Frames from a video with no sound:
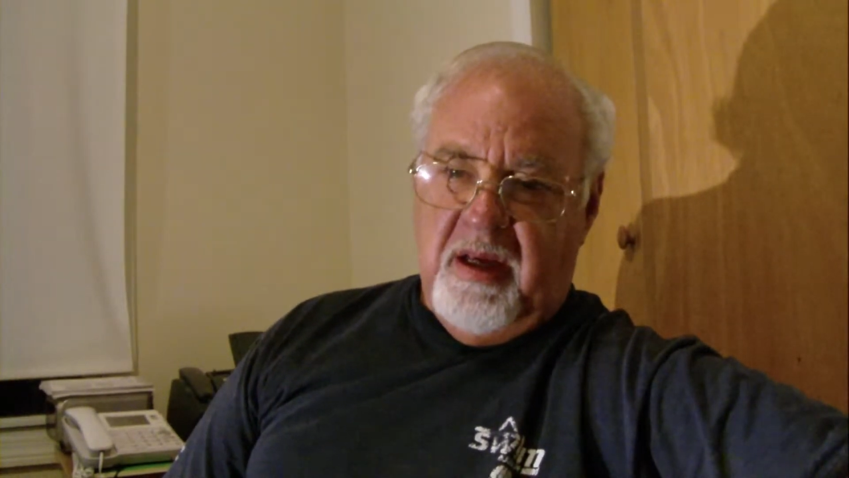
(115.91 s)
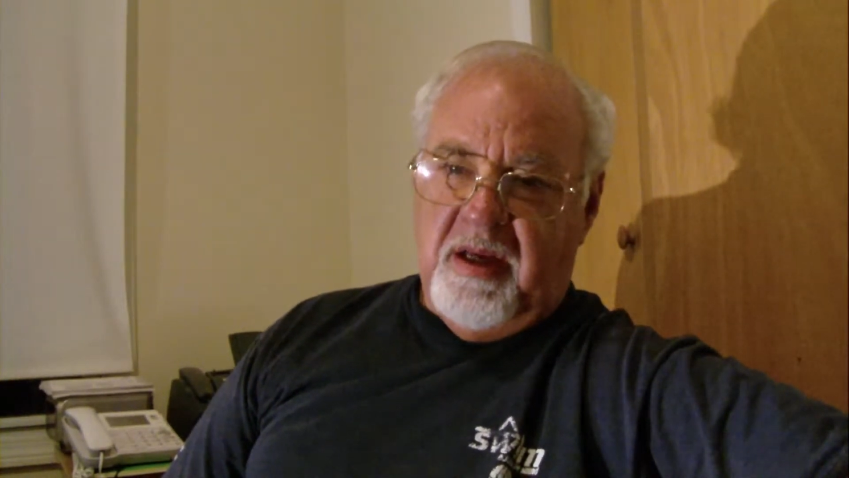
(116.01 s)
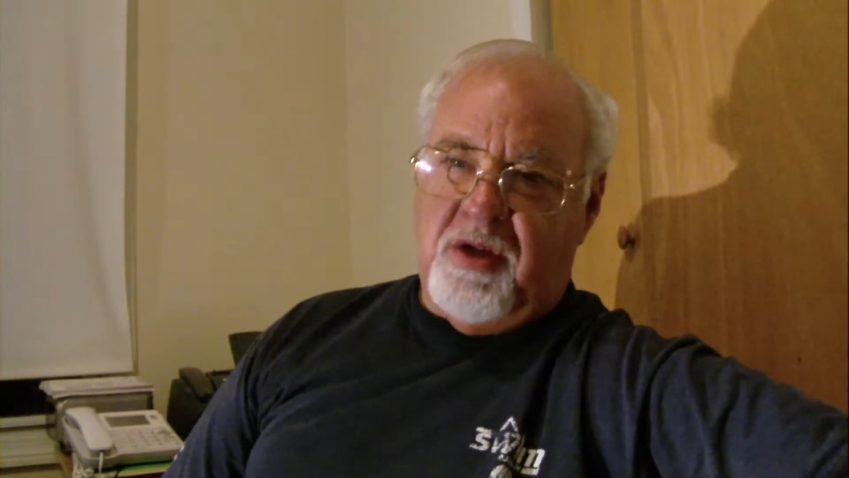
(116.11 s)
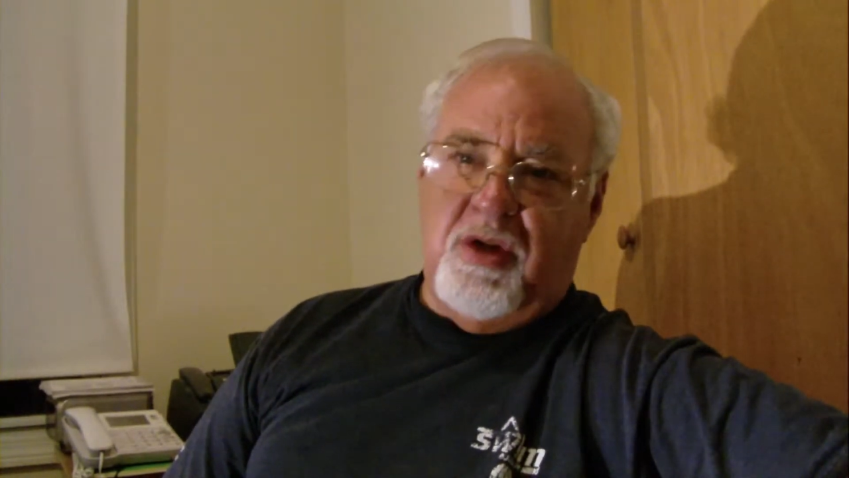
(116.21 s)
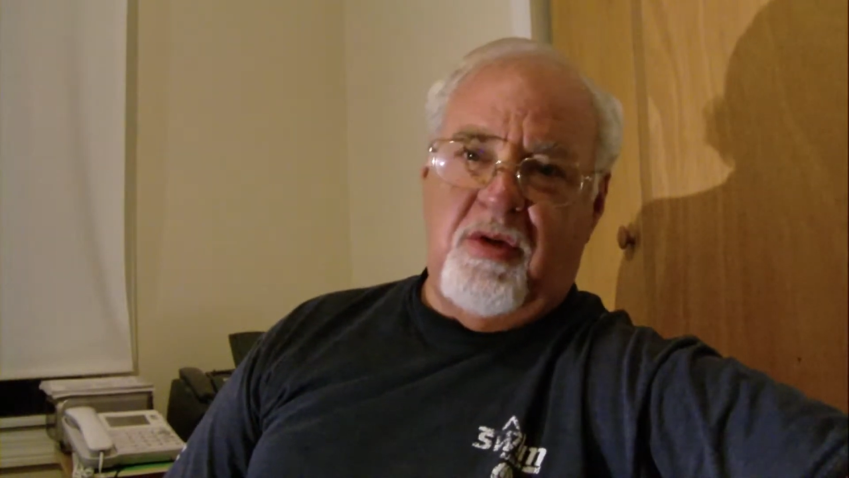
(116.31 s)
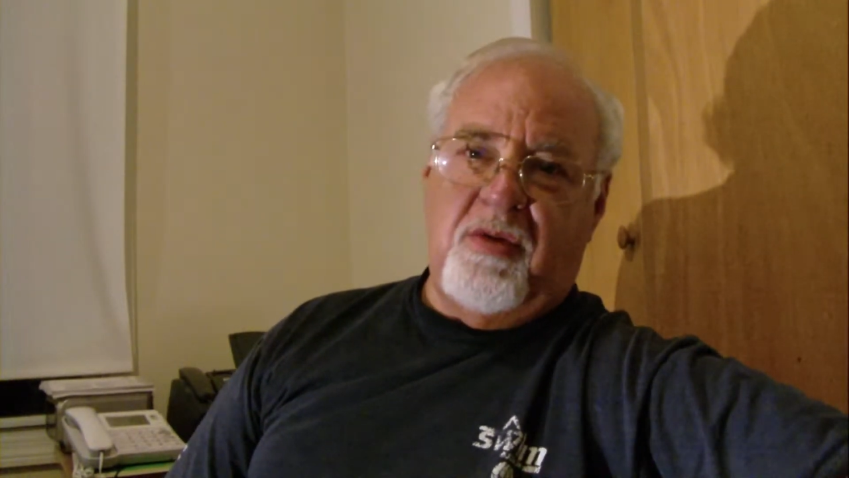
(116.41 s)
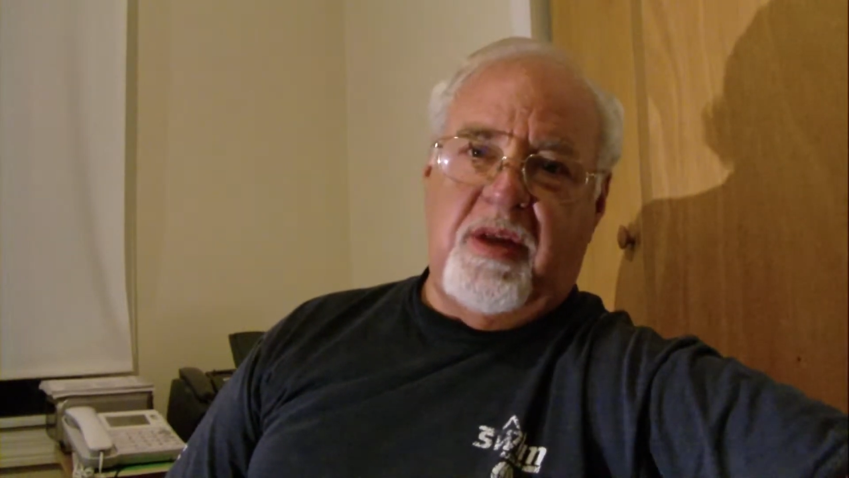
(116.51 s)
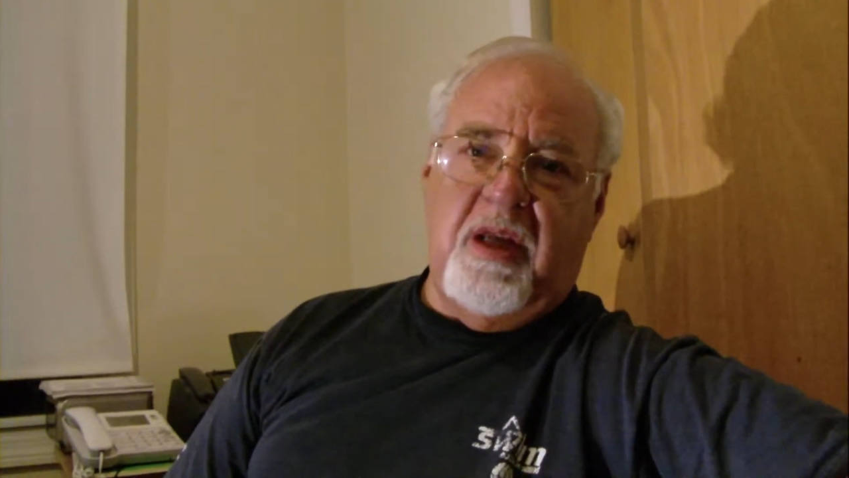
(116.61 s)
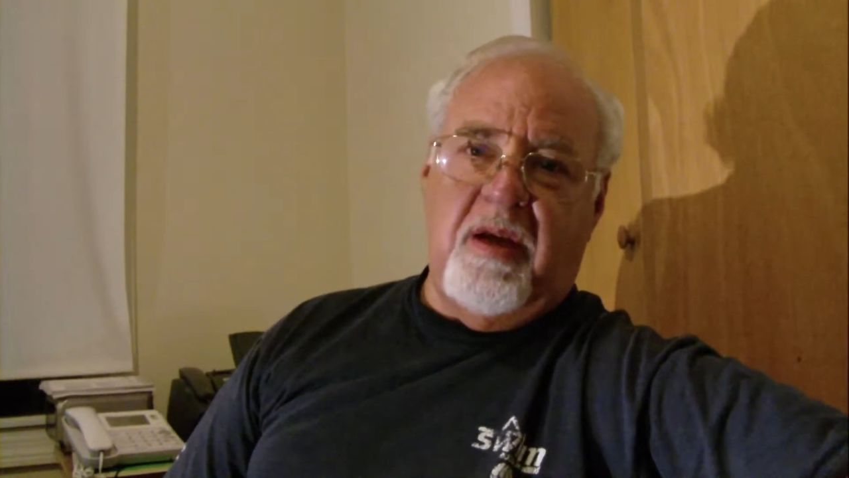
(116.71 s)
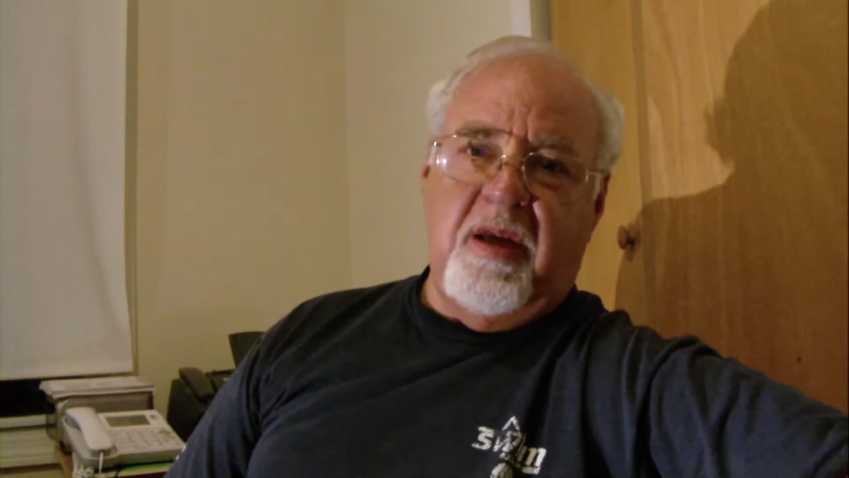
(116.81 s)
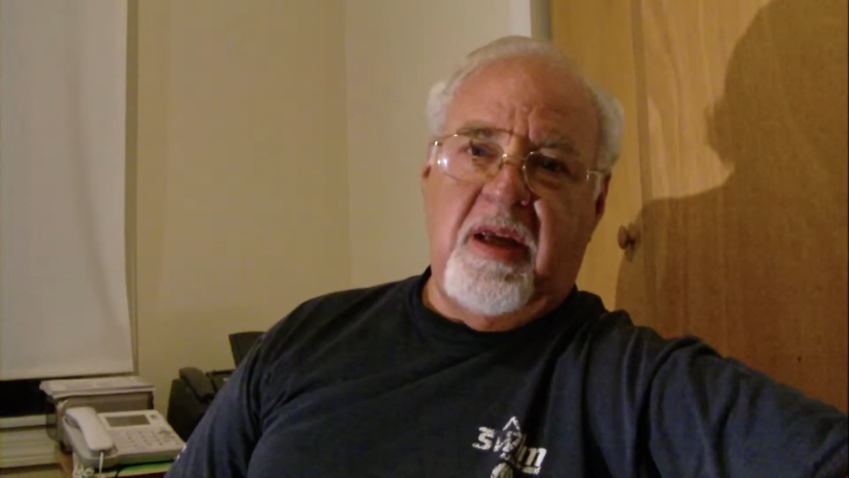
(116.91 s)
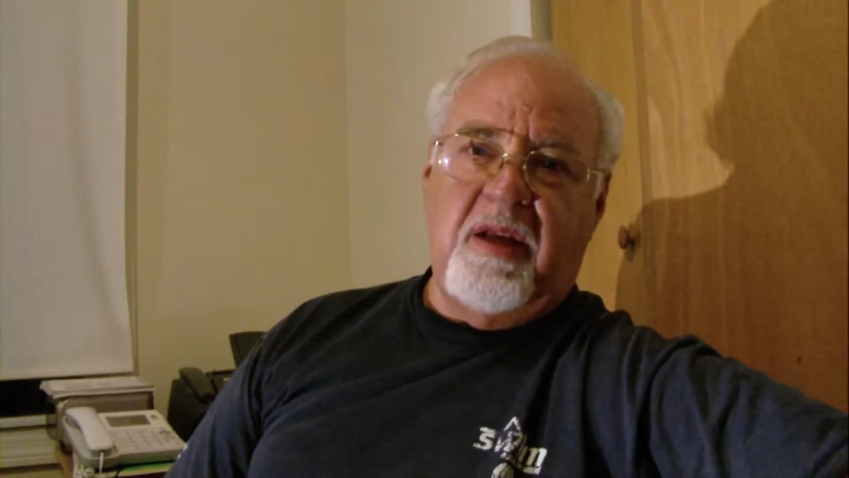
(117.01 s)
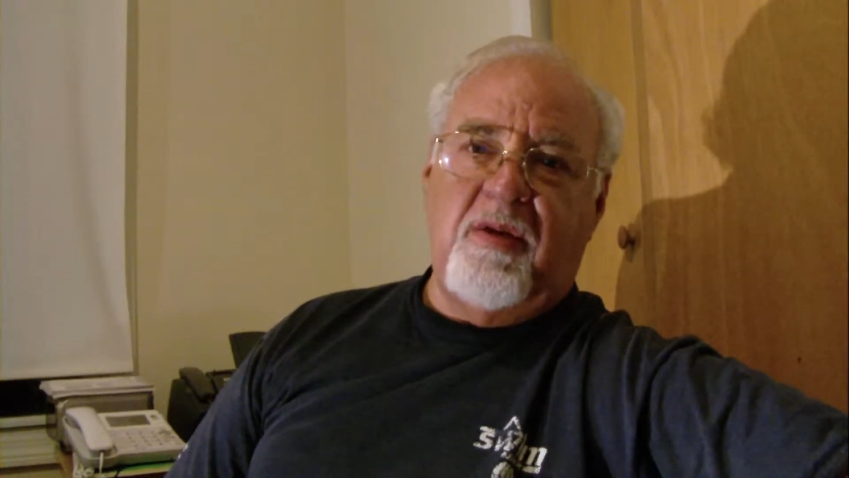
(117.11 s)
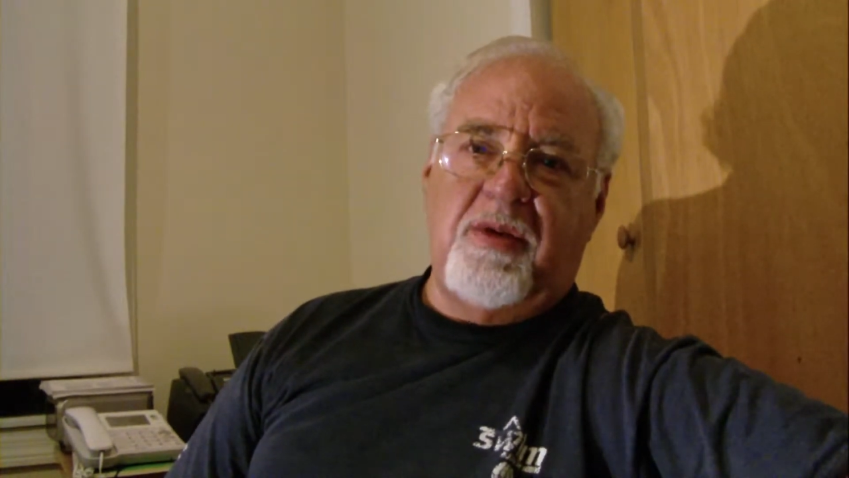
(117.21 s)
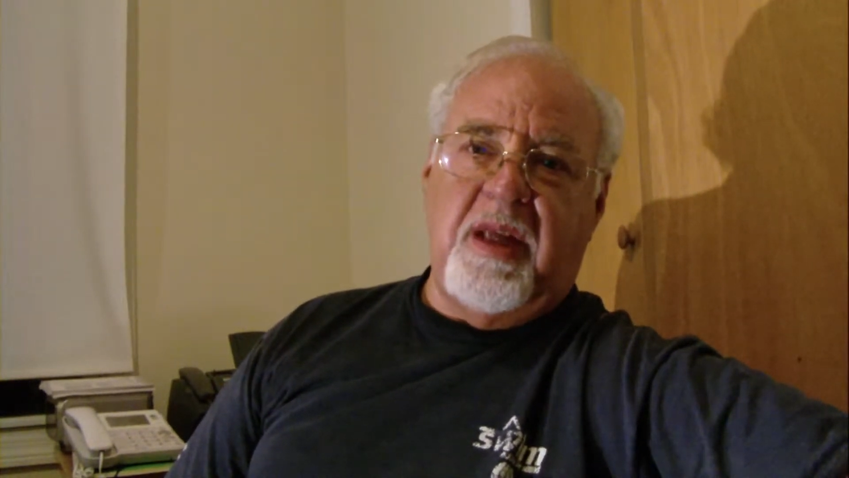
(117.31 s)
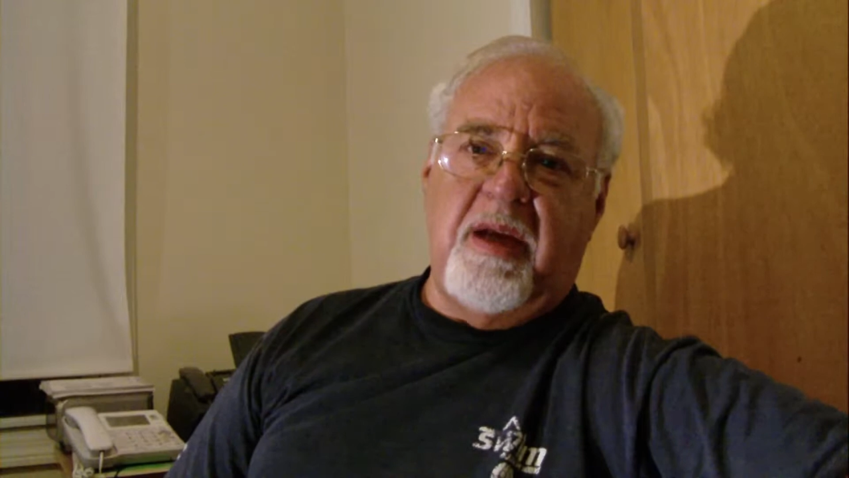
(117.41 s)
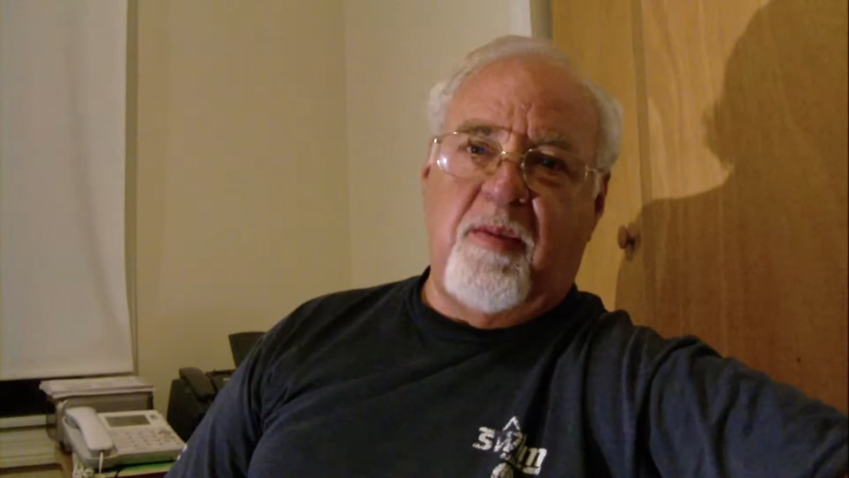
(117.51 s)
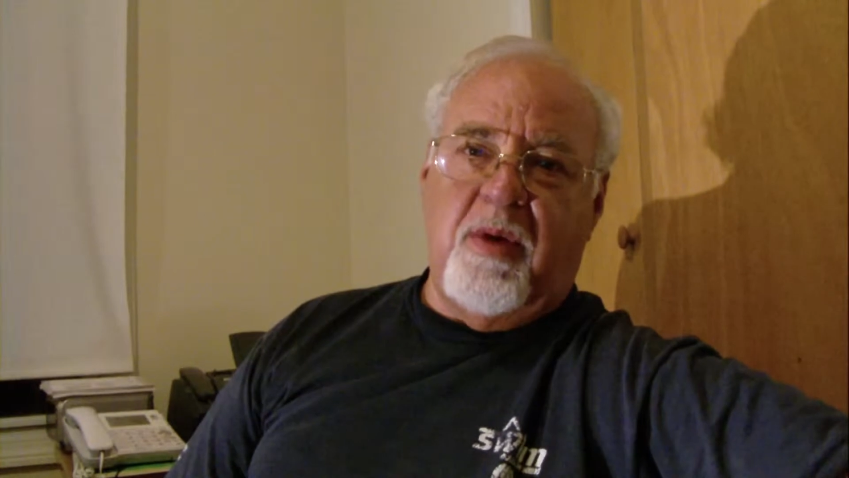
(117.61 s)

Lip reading: And he knew damn